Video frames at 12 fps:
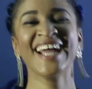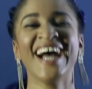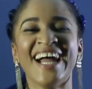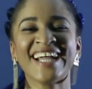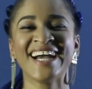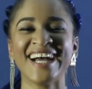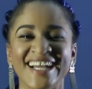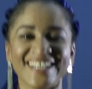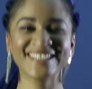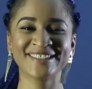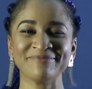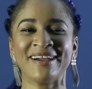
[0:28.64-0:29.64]
Hi
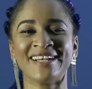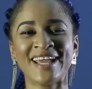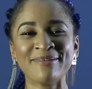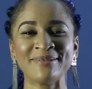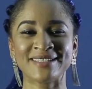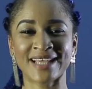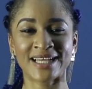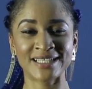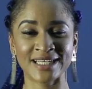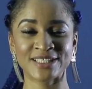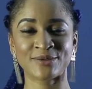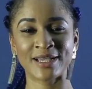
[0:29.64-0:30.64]
guys, my name is
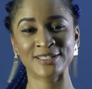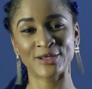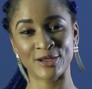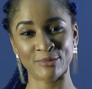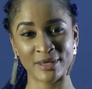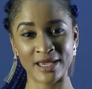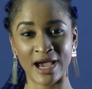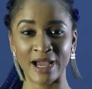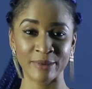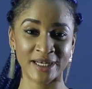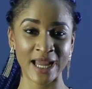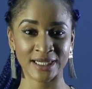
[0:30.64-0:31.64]
Adesua Etomi.
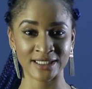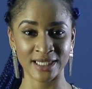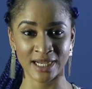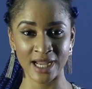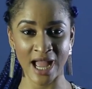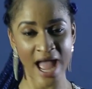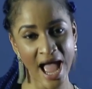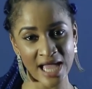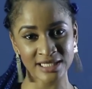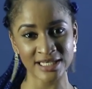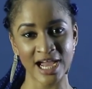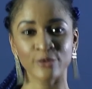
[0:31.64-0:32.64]
I'm an actor
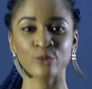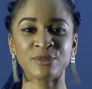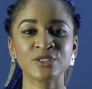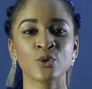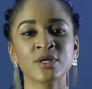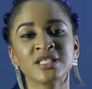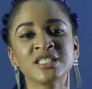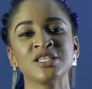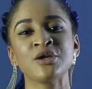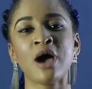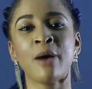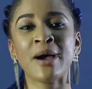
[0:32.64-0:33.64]
and I will be talking to
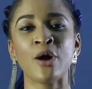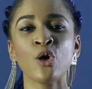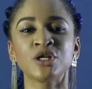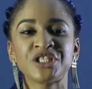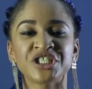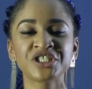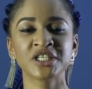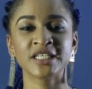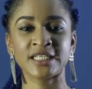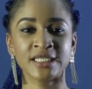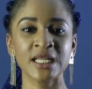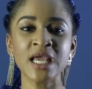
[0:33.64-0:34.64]
you about
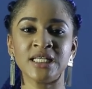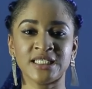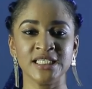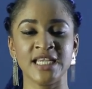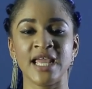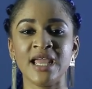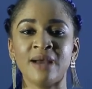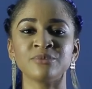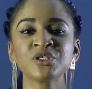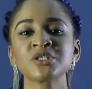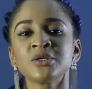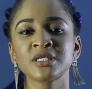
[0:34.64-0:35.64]
auditioning today. I'm
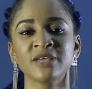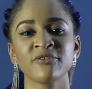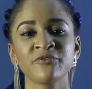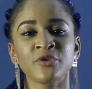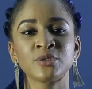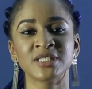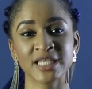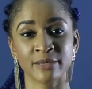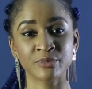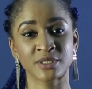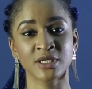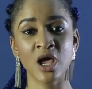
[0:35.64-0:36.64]
just going to give a few
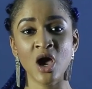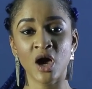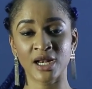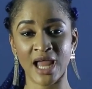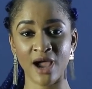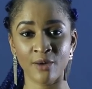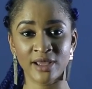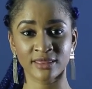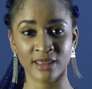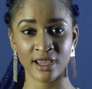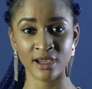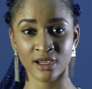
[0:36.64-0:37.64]
tips on how I
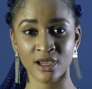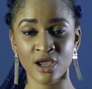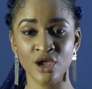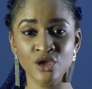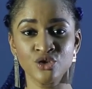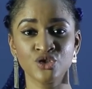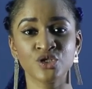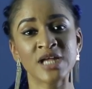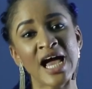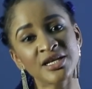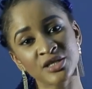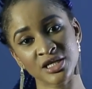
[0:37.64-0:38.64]
think you should
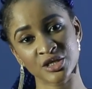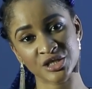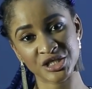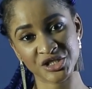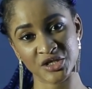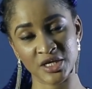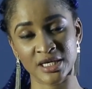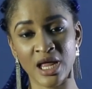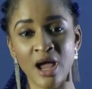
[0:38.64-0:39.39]
handle an audition.